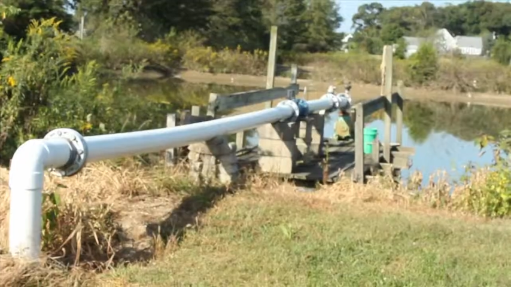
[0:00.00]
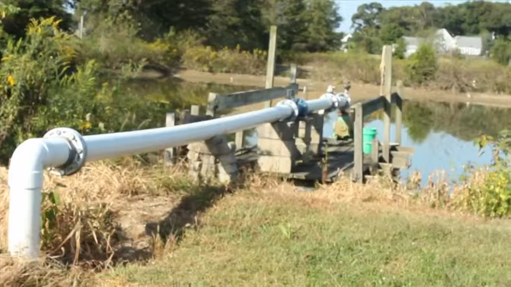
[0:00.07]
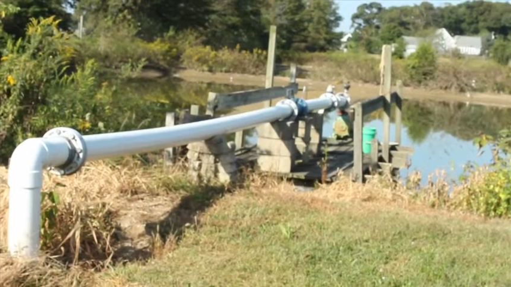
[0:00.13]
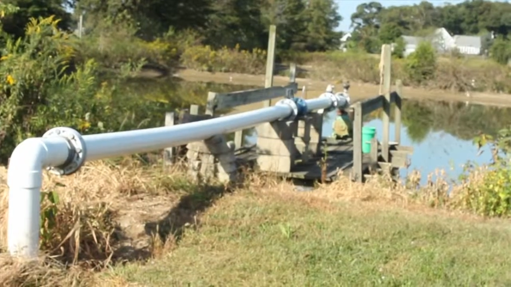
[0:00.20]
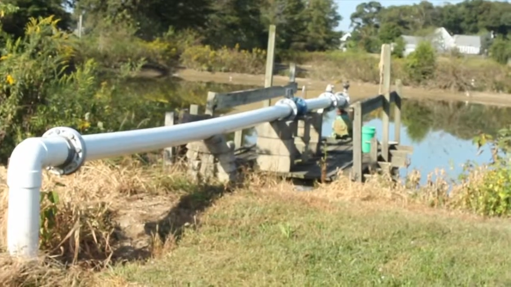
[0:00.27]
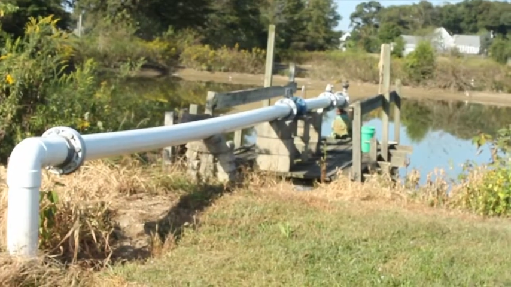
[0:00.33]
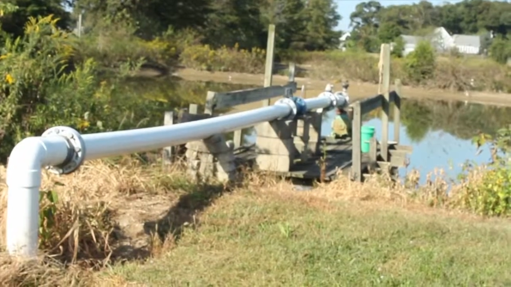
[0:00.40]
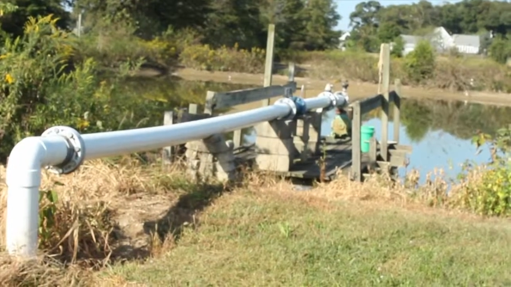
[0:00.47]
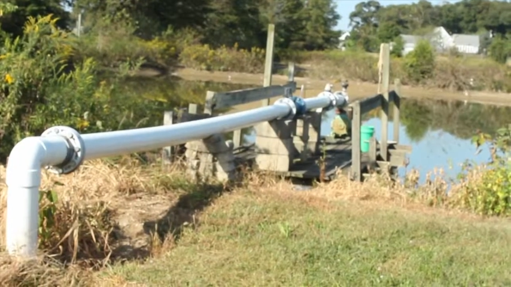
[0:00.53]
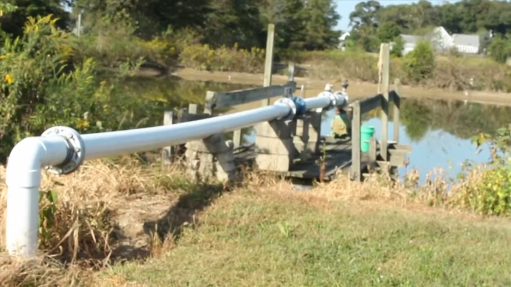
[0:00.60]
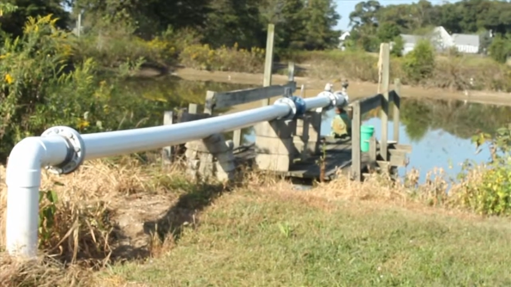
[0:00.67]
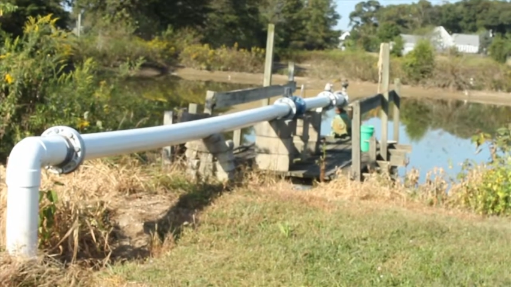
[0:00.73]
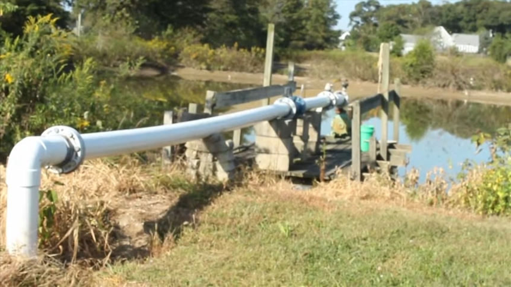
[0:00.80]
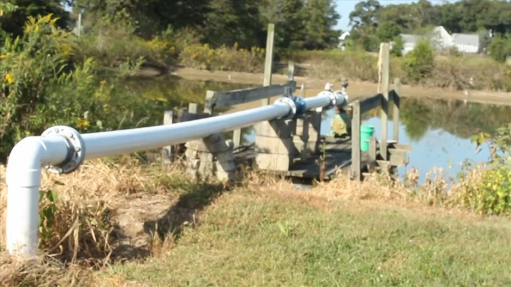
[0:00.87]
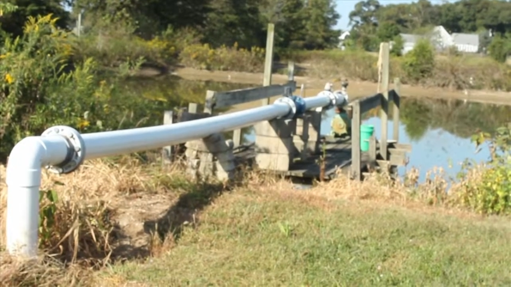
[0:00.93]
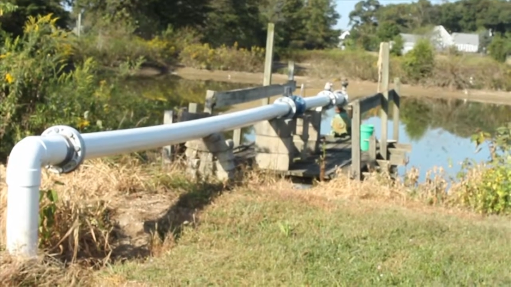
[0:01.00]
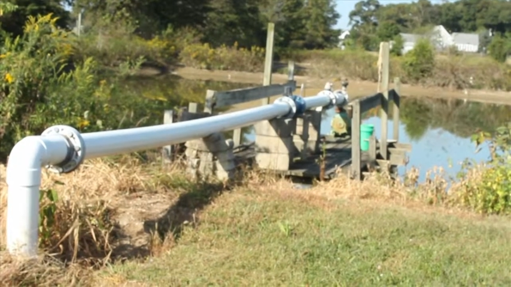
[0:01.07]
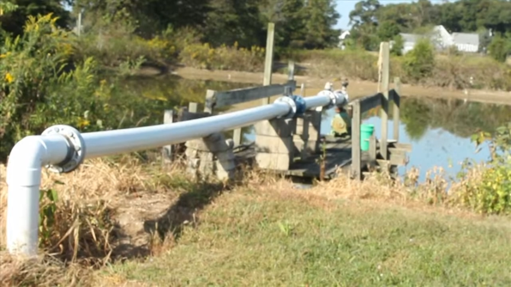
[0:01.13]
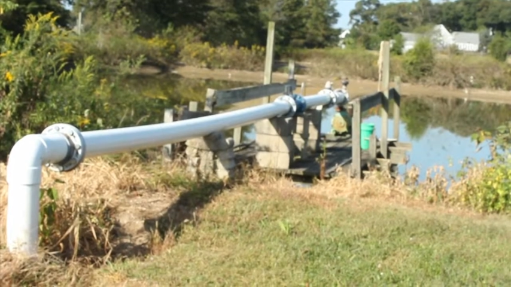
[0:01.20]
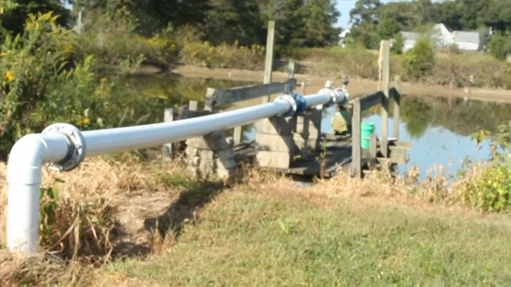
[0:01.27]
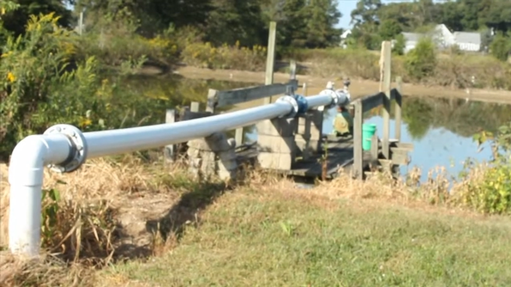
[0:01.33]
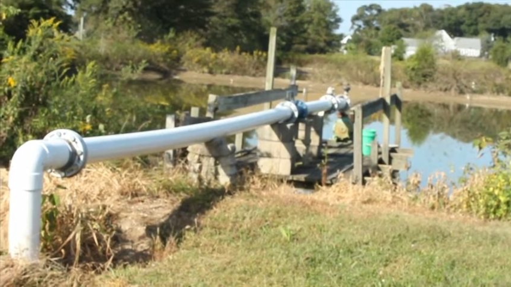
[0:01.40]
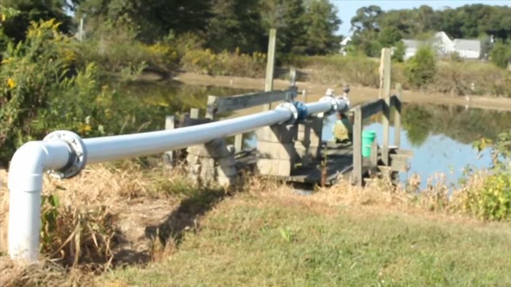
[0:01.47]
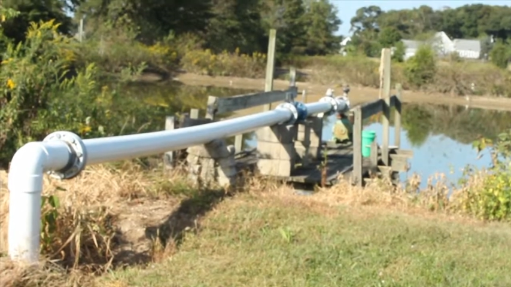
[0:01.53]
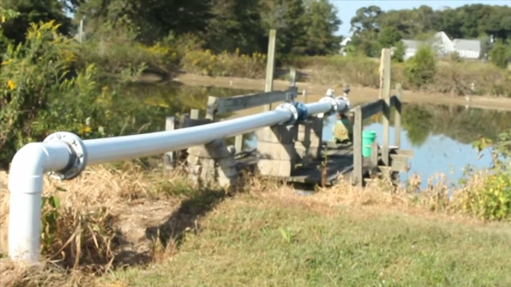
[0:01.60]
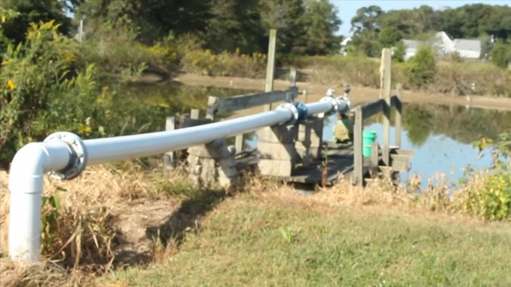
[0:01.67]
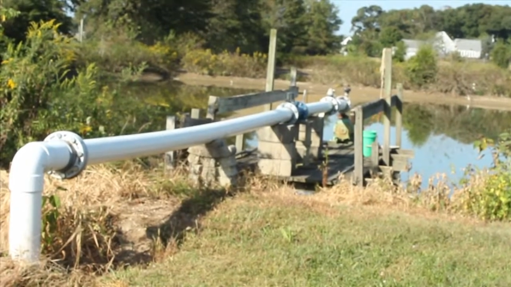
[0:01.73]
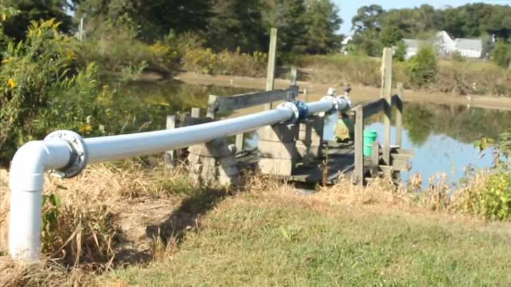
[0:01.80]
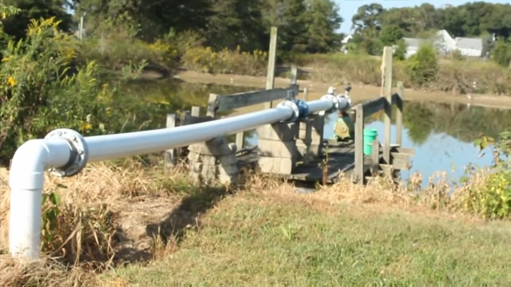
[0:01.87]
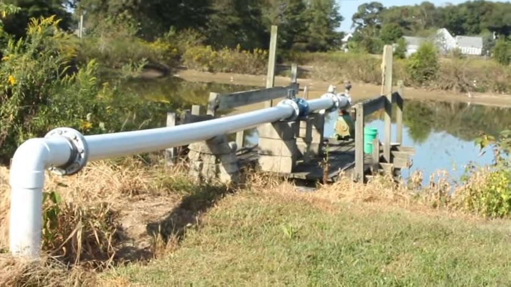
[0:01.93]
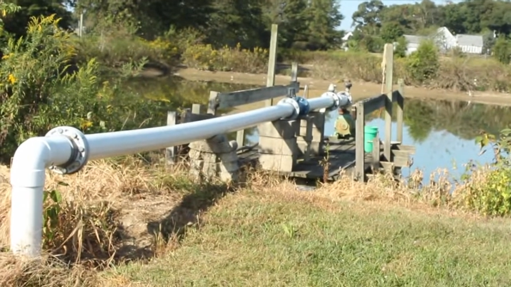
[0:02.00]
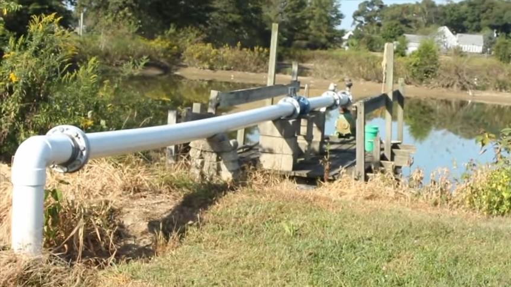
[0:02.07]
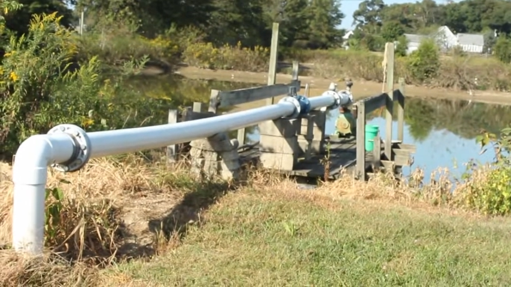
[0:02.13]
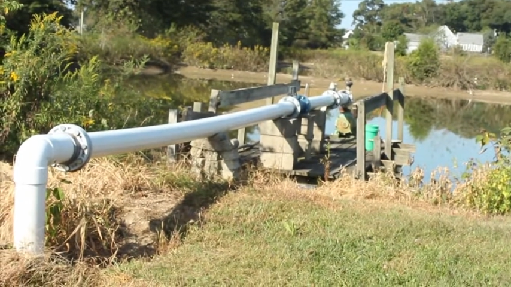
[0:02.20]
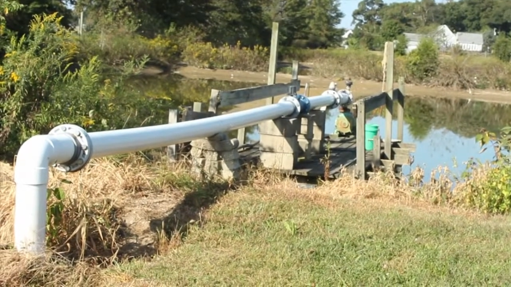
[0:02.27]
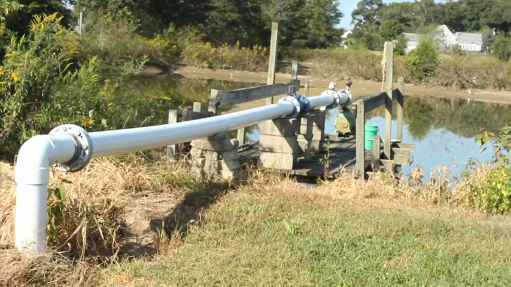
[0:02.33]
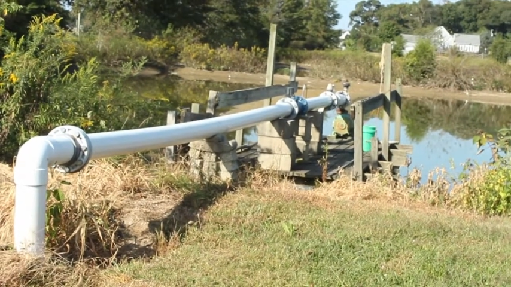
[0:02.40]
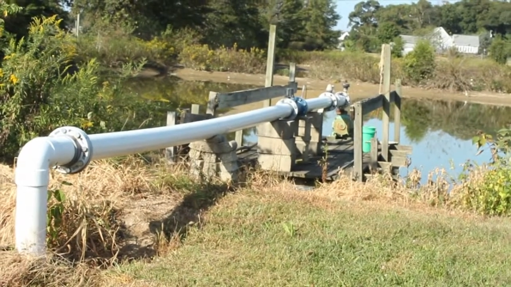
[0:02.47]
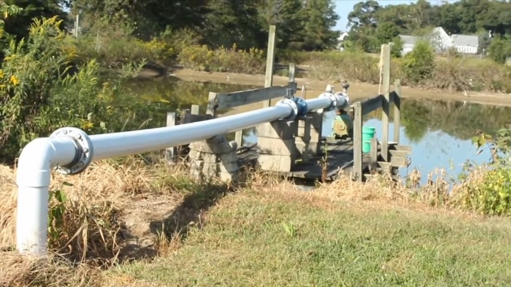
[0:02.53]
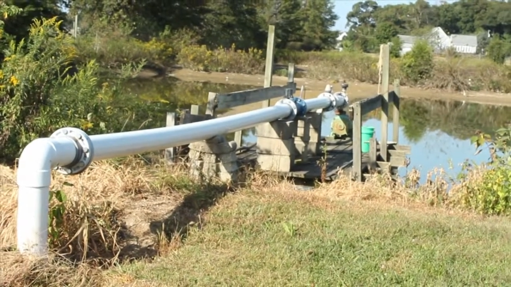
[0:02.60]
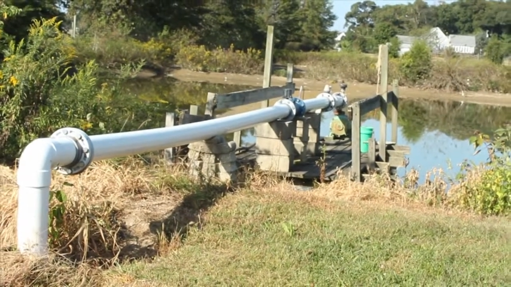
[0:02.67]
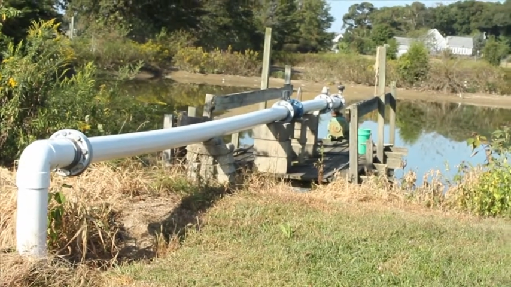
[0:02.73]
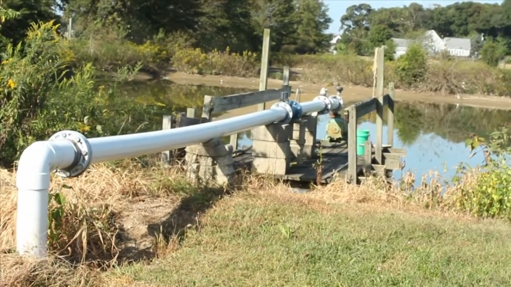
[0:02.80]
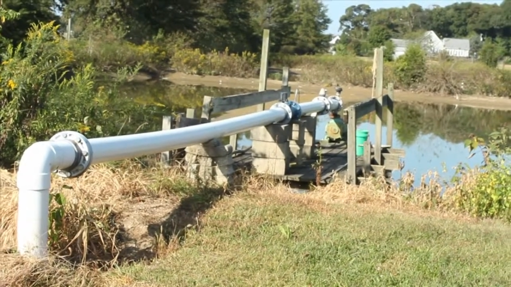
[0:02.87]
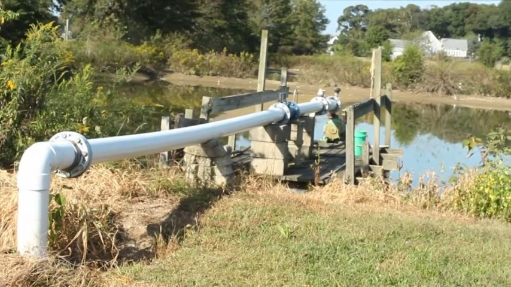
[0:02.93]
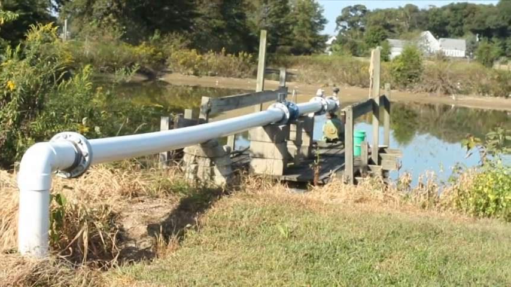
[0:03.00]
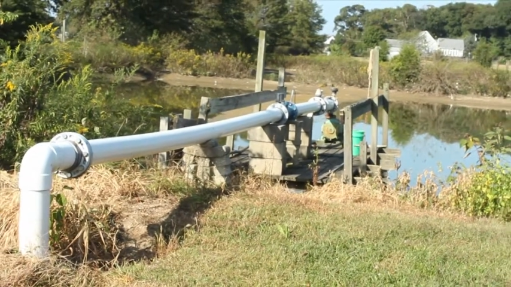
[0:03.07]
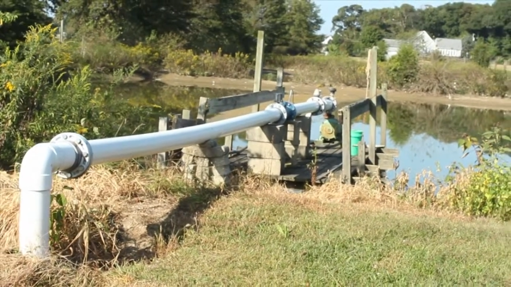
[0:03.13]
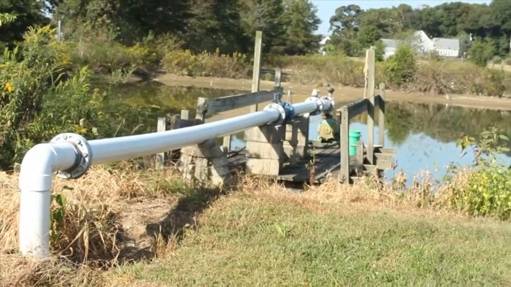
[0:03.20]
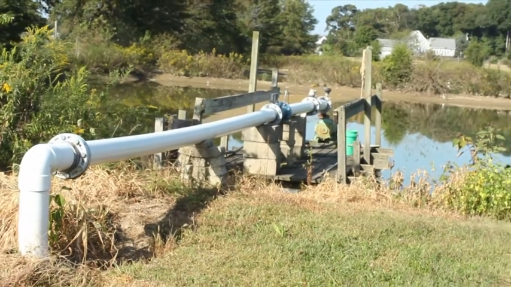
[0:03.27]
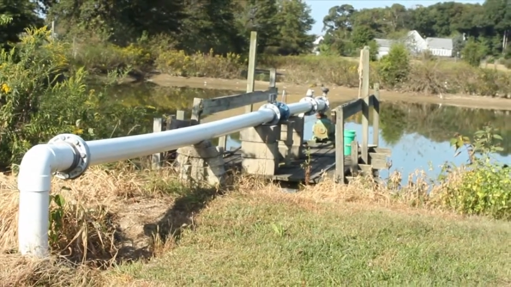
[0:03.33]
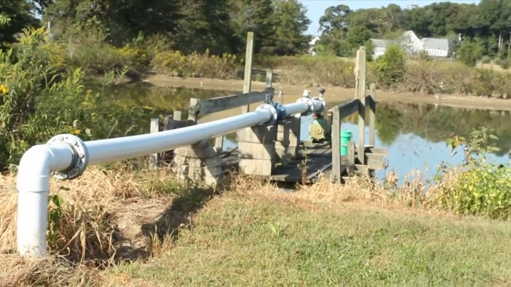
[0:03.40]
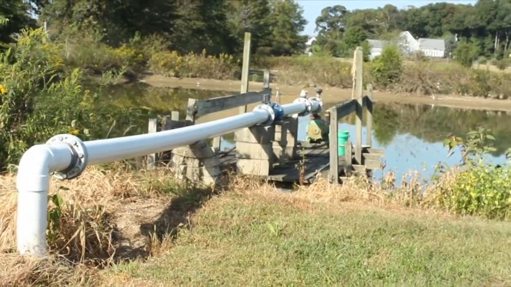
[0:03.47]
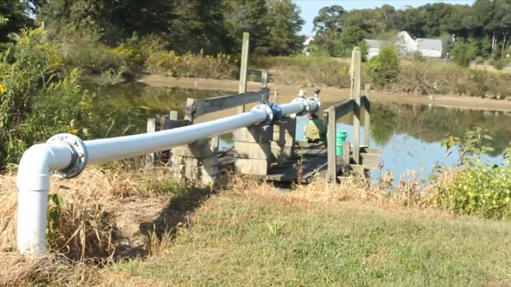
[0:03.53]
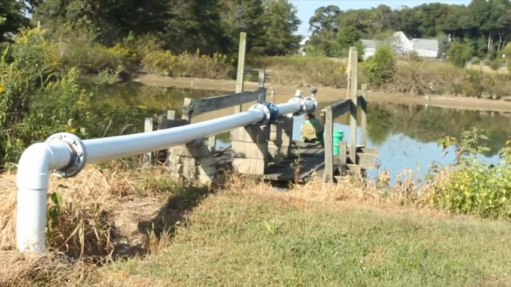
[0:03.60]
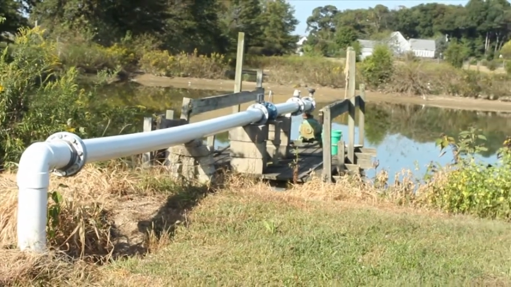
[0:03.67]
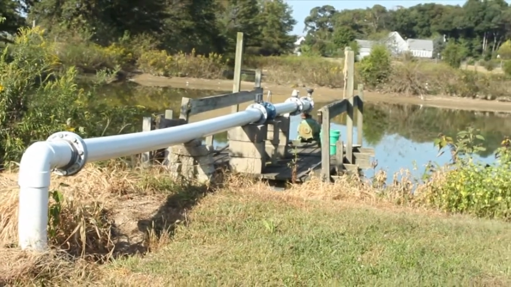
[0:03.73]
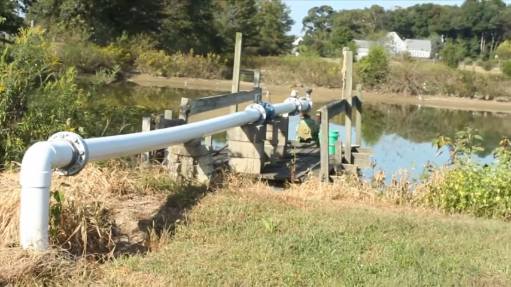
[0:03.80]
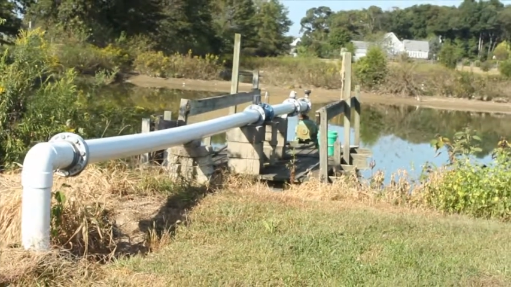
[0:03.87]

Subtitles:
No face is visible, so there are no lips to read.